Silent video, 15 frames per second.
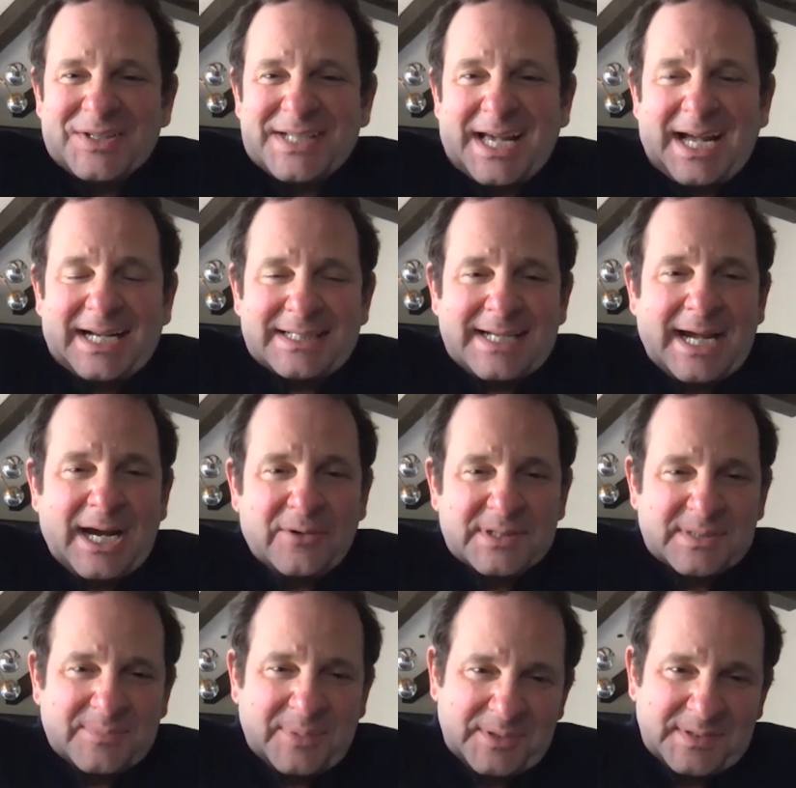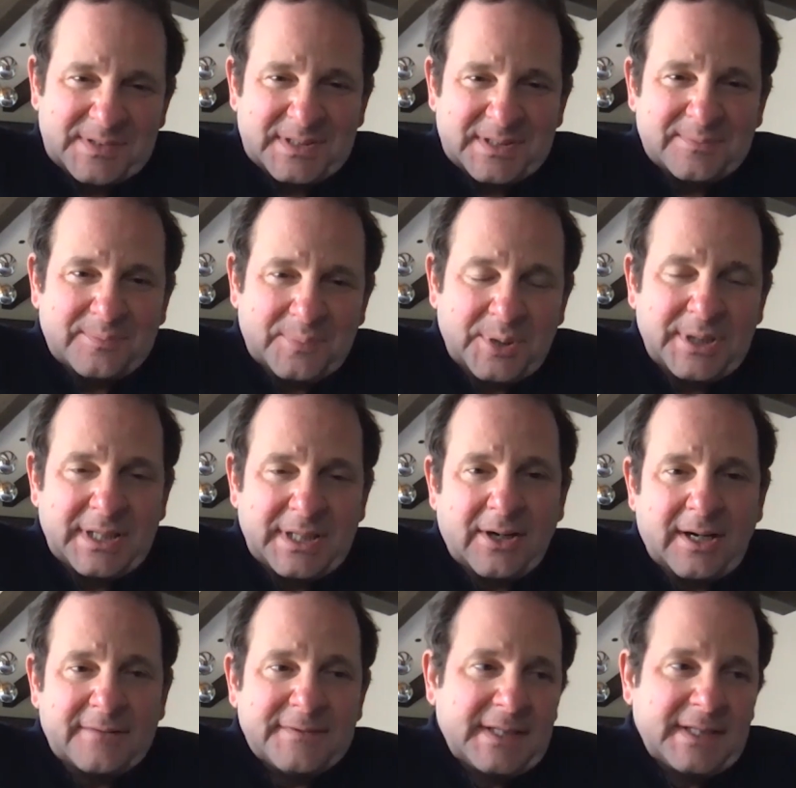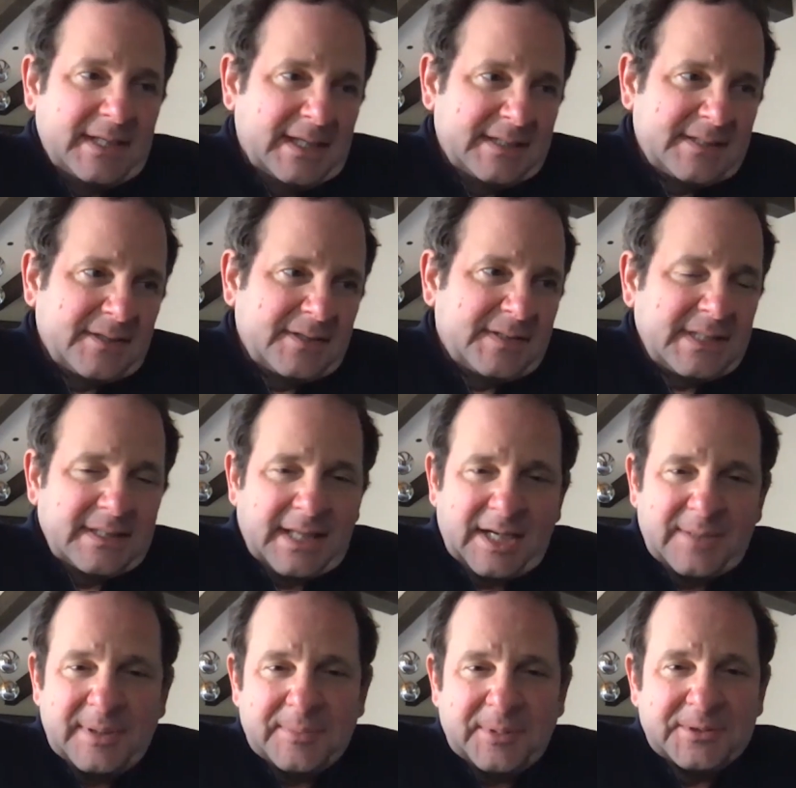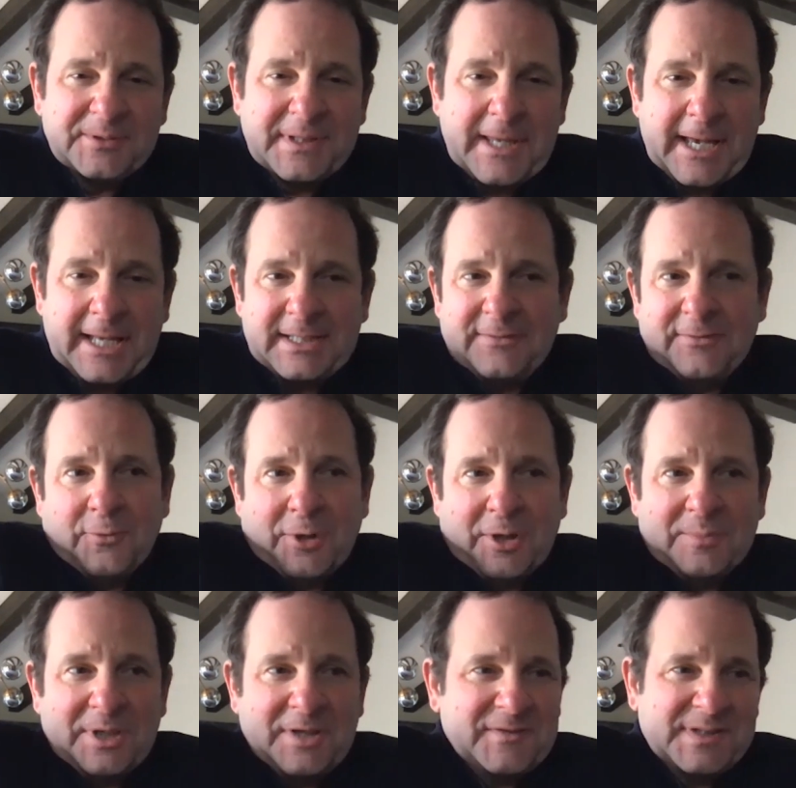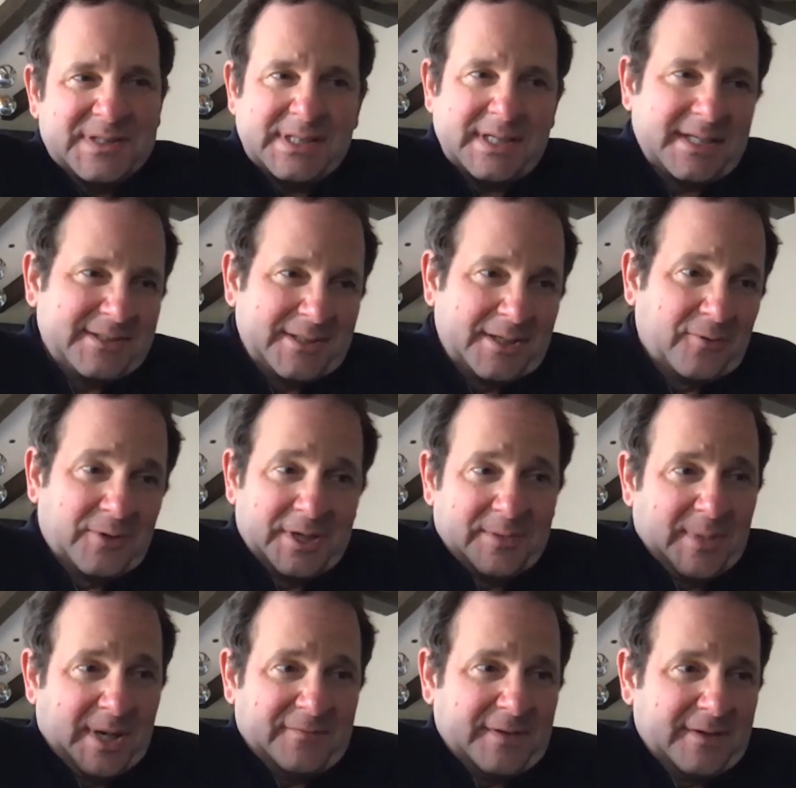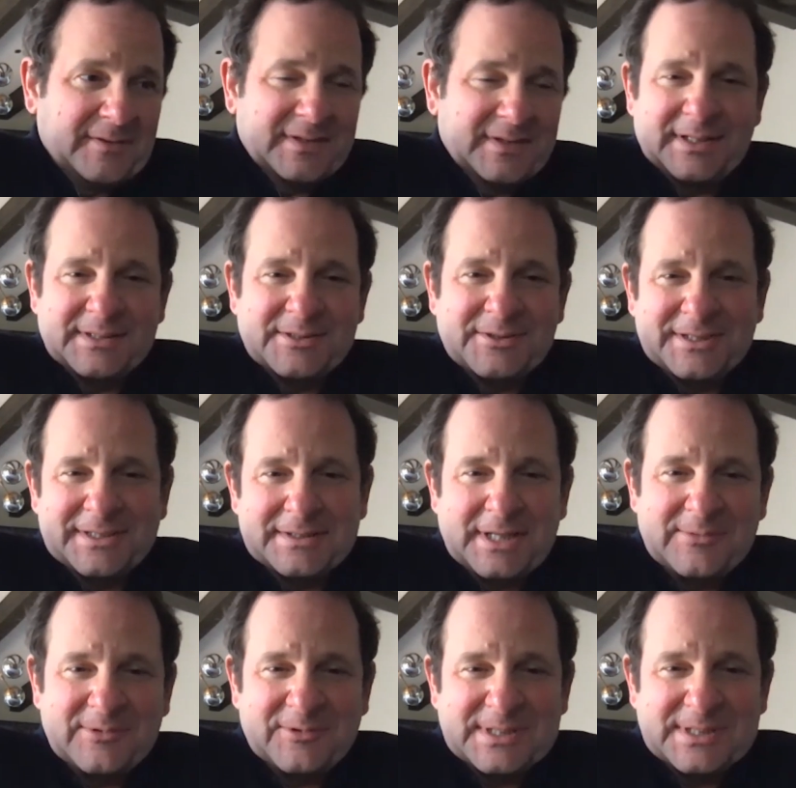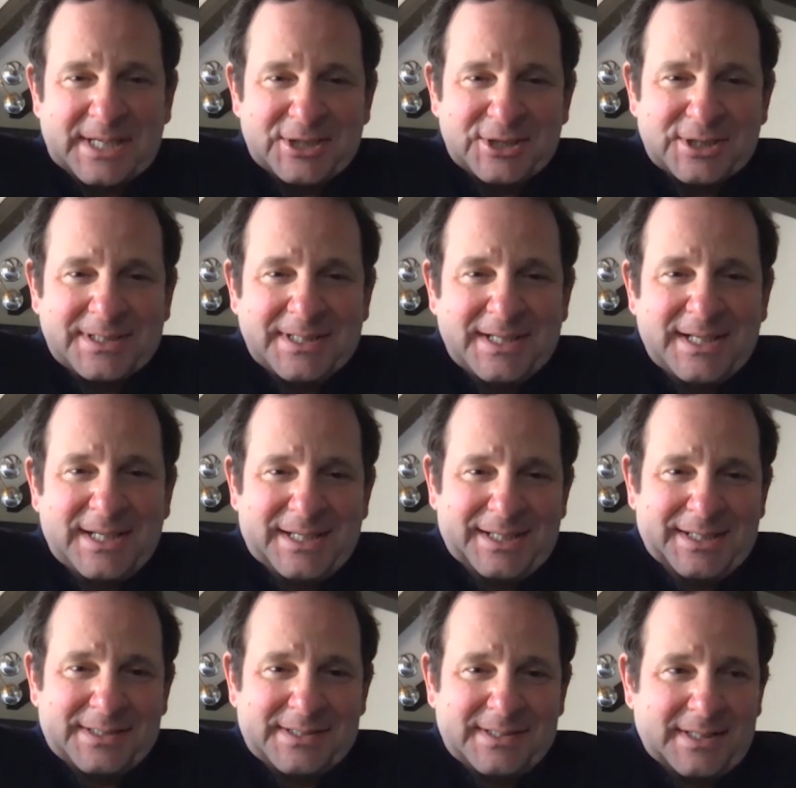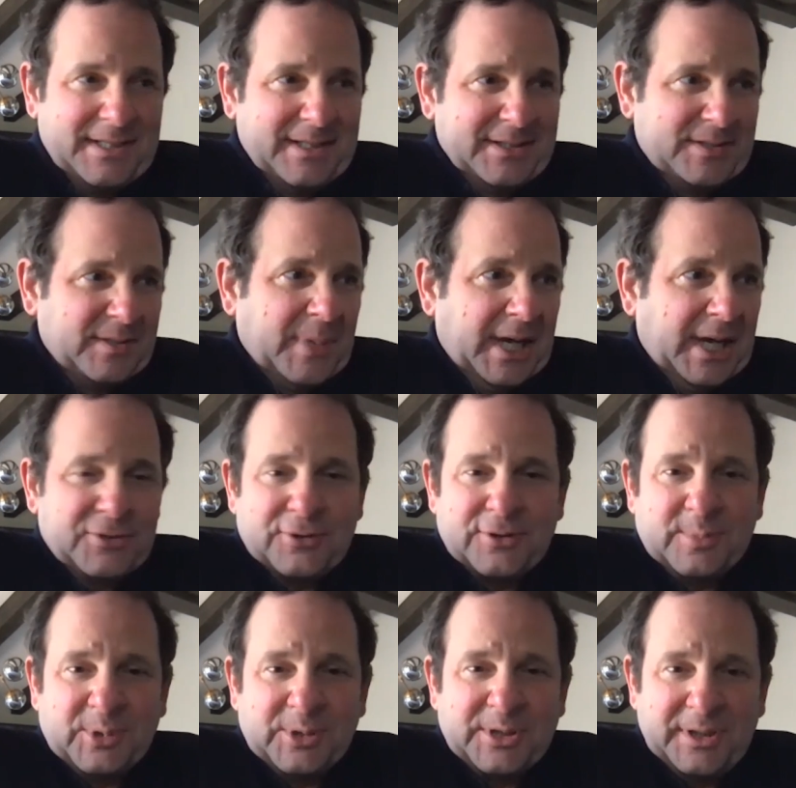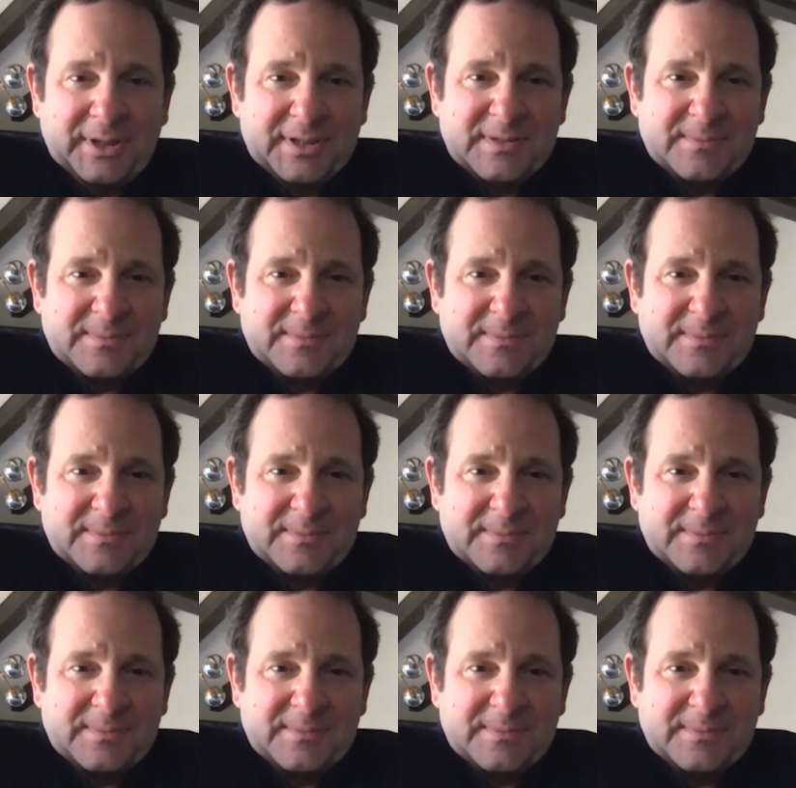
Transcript: act now as opposed to putting off? And so you see a lot of people doing that. And even Warren Buffett said, one of my favorite things during the time of recession is to buy durable goods,